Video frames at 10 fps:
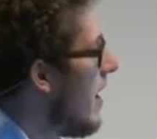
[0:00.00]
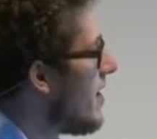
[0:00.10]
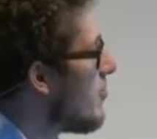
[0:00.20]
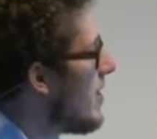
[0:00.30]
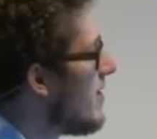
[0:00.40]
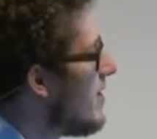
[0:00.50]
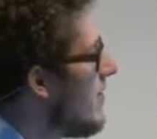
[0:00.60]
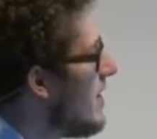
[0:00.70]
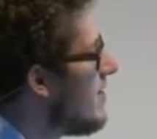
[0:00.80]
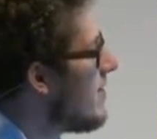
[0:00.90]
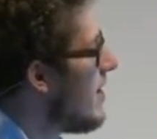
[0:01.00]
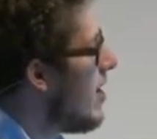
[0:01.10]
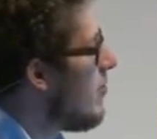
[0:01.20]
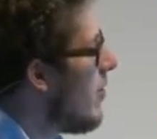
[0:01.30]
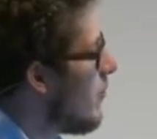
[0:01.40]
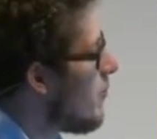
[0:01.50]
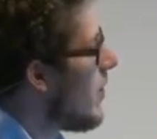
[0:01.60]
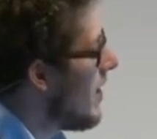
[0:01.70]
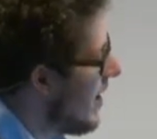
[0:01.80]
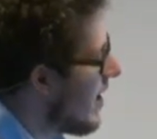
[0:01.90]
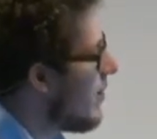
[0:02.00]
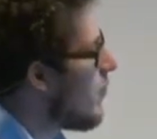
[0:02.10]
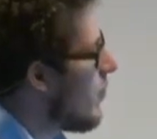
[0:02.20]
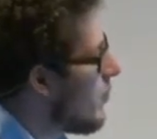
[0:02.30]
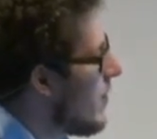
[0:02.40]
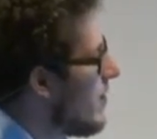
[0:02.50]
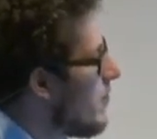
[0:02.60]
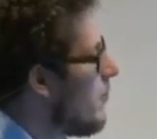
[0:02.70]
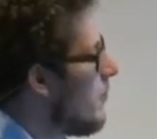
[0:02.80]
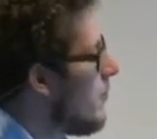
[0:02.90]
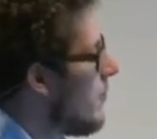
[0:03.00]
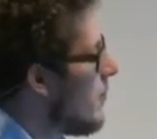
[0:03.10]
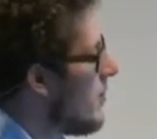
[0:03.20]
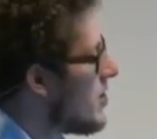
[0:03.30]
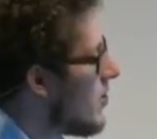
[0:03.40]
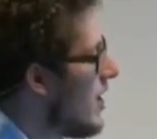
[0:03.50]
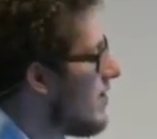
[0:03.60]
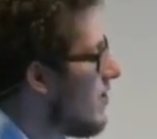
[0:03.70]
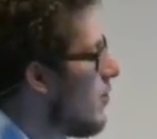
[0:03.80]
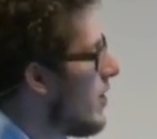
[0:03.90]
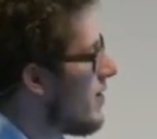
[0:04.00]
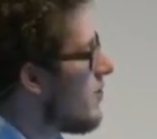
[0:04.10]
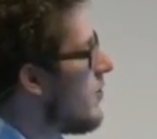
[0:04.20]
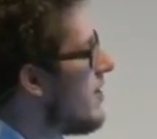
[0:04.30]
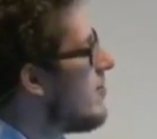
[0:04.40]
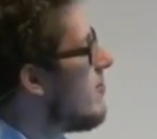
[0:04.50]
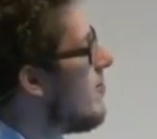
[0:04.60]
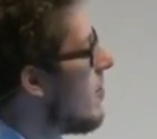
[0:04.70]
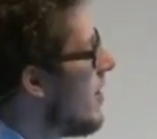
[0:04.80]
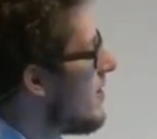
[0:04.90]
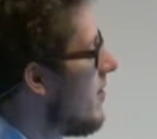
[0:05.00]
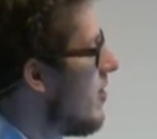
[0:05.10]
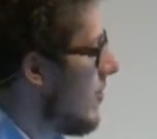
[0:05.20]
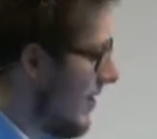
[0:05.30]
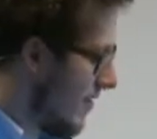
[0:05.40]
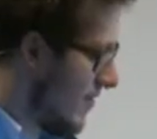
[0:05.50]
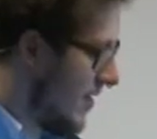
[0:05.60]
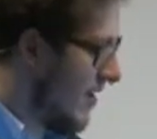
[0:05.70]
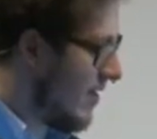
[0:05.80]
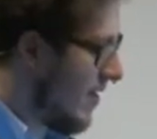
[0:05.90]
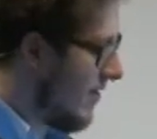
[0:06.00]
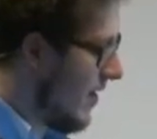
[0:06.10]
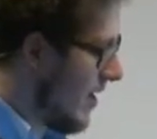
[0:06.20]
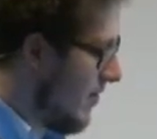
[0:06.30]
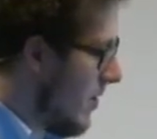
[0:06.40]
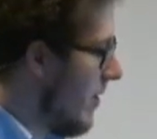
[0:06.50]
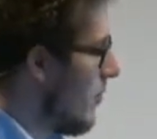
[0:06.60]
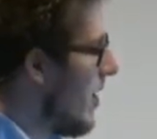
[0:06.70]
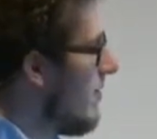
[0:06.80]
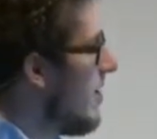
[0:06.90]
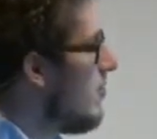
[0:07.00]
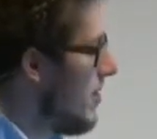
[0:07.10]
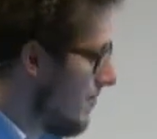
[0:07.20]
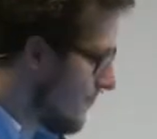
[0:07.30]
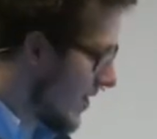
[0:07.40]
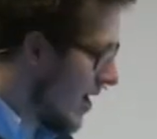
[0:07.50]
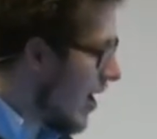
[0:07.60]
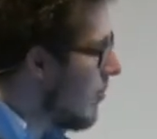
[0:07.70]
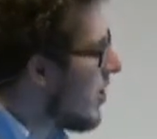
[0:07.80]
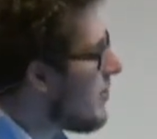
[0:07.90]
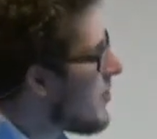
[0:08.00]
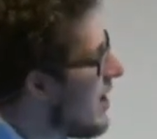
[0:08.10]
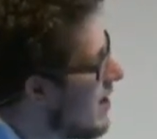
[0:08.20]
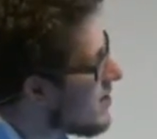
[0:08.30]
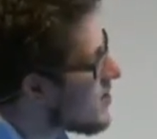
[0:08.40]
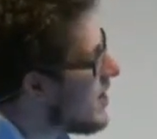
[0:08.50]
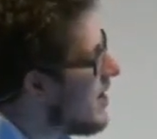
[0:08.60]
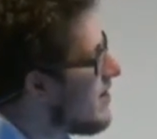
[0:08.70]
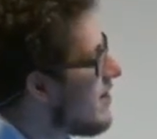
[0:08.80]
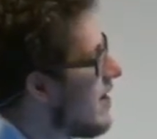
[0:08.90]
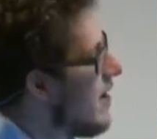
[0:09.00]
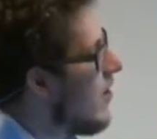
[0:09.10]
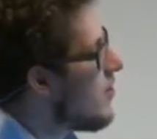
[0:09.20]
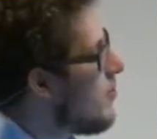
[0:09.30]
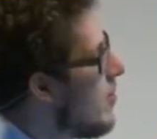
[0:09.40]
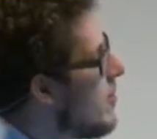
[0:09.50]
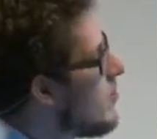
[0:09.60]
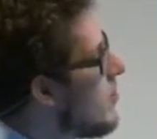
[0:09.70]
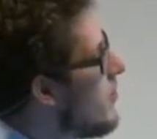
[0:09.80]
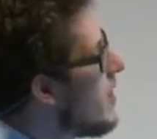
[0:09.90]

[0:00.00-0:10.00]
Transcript: unexpected events. But again, we try to do what is a reasonable forecast on the basis of the data that we had available. Perhaps to illustrate, or to be a bit more